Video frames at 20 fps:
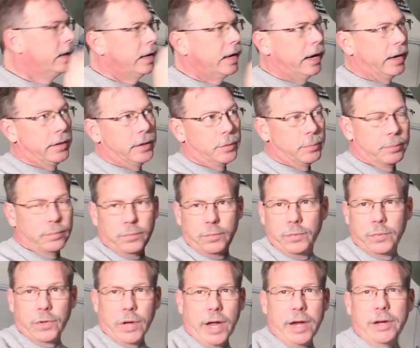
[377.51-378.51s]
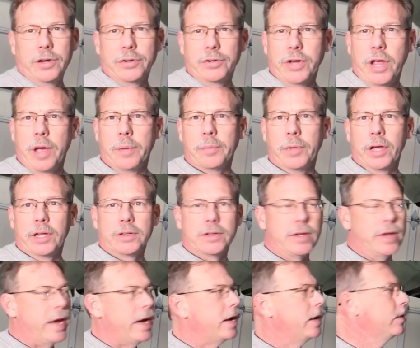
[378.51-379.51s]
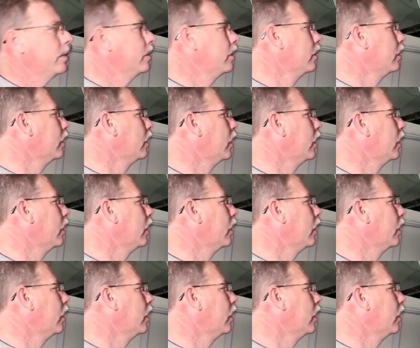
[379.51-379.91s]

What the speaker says: and then tighten your jam nuts down.